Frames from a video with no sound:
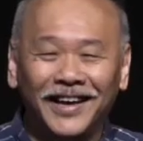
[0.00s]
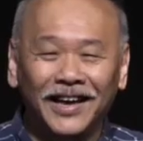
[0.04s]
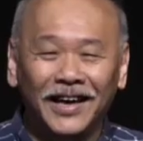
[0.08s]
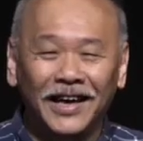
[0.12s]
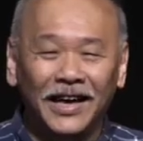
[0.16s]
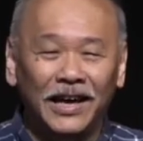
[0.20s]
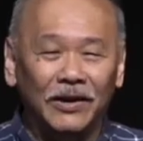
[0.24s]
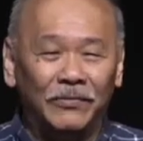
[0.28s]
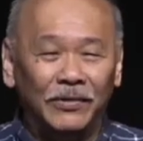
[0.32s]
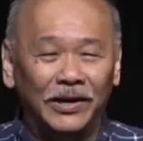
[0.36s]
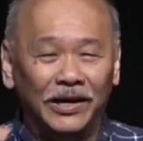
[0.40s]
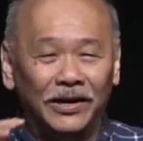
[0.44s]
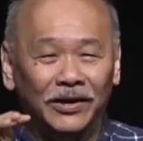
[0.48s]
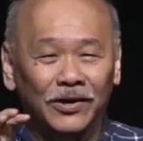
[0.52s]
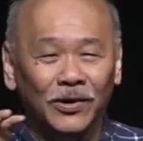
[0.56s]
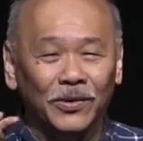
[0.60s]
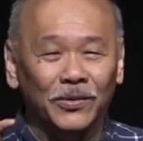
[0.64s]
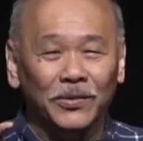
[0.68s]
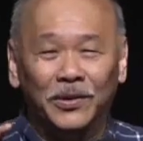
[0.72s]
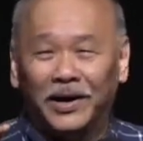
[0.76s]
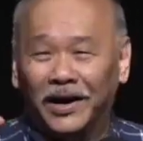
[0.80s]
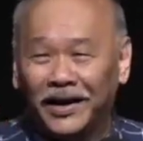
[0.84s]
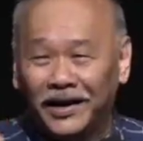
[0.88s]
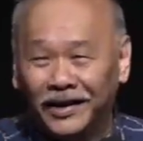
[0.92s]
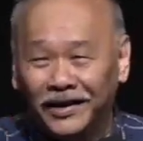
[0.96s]
If we
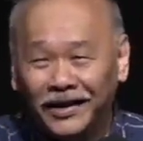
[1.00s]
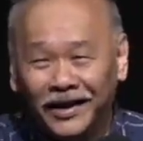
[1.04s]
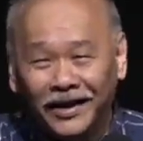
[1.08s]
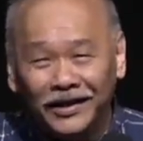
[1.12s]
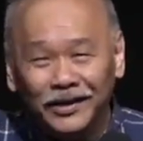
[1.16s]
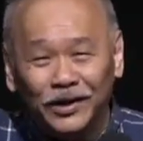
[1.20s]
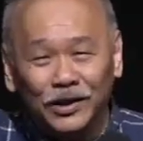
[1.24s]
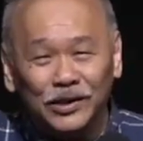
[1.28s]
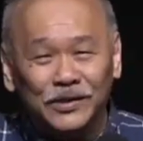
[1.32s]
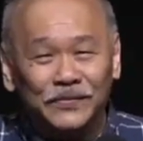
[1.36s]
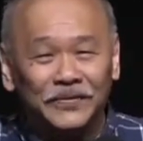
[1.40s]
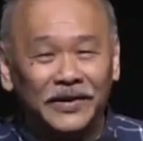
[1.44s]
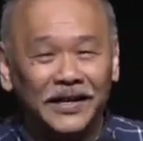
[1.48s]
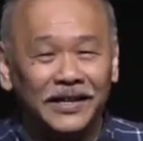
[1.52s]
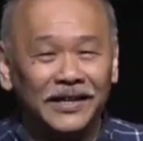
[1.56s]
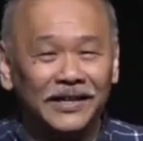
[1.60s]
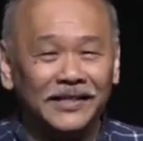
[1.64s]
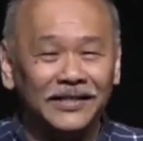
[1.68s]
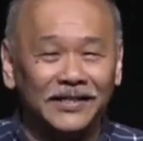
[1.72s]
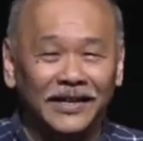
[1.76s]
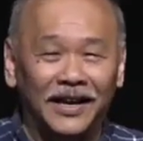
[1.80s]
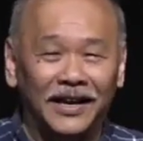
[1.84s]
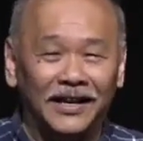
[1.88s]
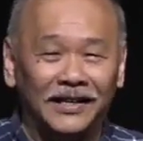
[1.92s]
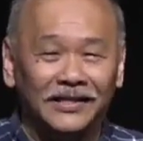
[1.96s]
go, those fellas
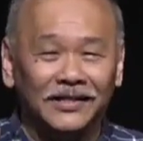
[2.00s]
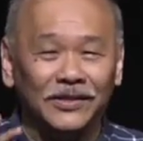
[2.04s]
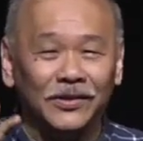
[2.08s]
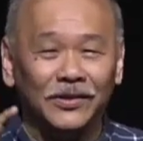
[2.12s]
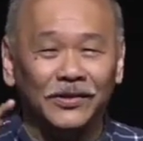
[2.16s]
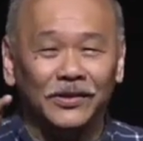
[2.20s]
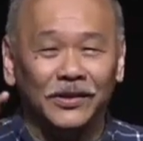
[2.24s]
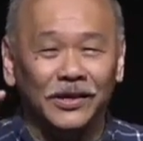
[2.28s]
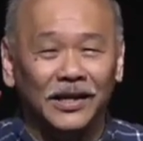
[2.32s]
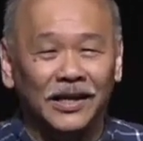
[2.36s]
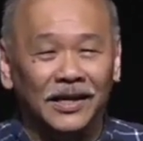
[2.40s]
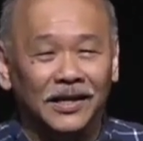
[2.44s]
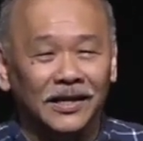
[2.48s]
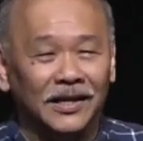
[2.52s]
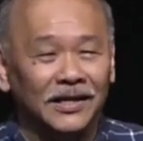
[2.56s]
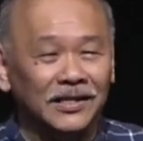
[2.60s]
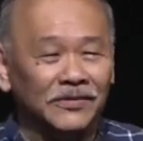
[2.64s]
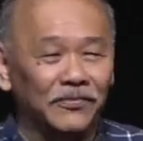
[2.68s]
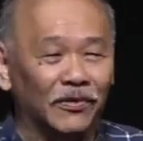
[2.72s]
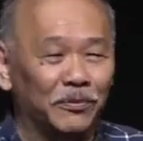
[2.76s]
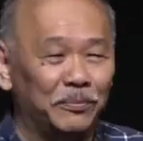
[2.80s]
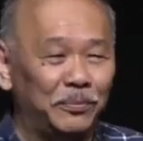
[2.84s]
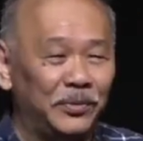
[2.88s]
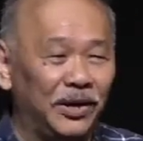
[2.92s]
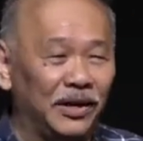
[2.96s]
there is going to eat us
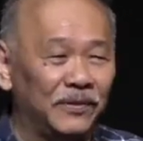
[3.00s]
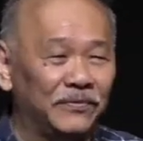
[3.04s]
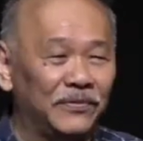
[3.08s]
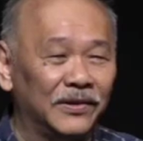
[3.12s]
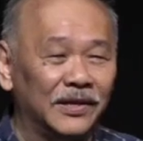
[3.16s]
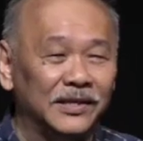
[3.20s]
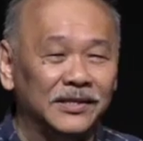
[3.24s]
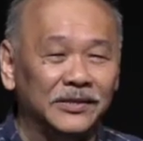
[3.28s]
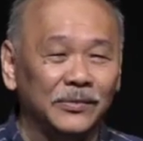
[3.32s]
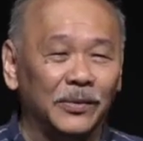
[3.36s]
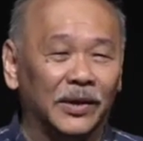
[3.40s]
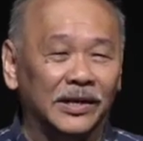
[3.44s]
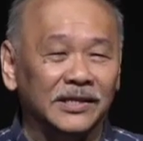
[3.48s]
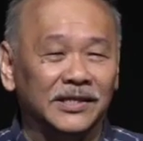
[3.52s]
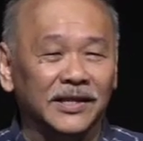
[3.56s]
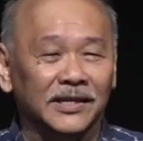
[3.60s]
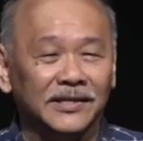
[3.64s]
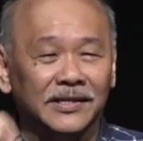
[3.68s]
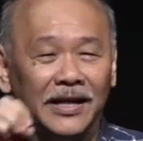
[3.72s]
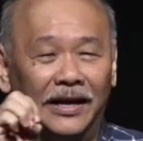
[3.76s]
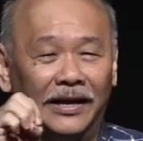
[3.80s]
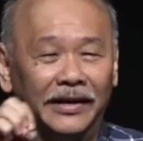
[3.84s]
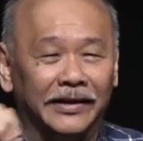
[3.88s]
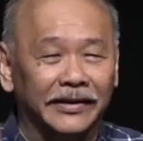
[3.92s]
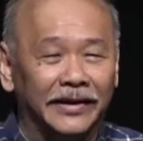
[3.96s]
for breakfast. We are just
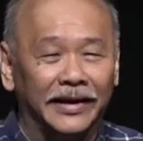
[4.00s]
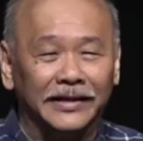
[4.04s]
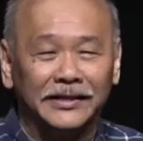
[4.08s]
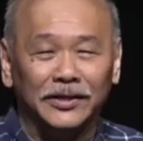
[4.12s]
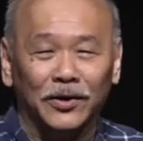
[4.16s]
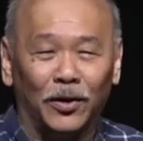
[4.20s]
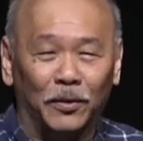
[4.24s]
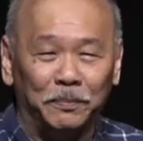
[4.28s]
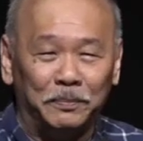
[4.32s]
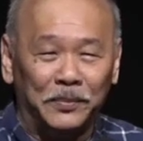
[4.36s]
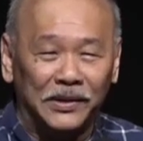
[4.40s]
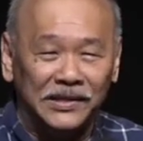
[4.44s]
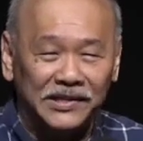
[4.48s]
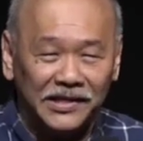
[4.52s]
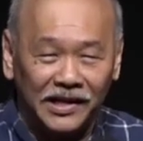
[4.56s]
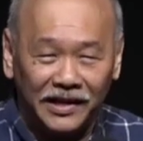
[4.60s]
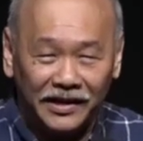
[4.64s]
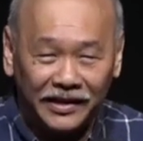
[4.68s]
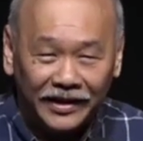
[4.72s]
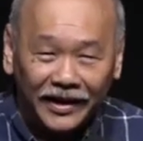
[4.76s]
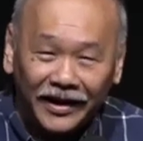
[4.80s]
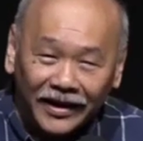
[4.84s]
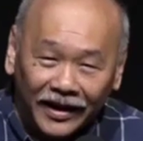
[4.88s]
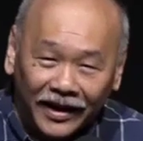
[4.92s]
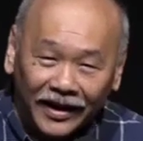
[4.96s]
like grasshoppers in
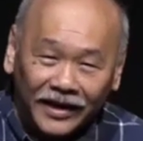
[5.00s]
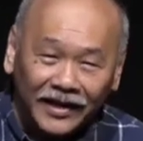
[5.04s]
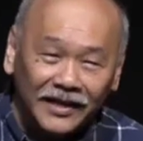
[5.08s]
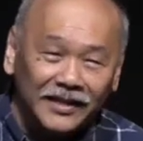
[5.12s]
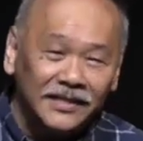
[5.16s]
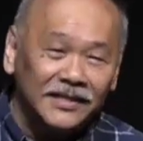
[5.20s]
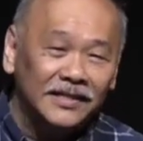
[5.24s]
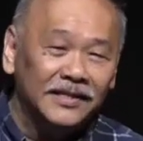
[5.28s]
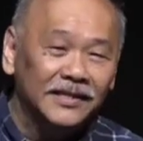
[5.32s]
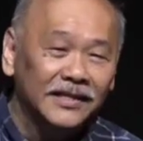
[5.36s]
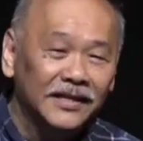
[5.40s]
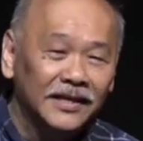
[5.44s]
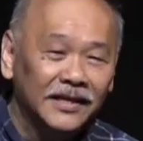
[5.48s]
their eyes.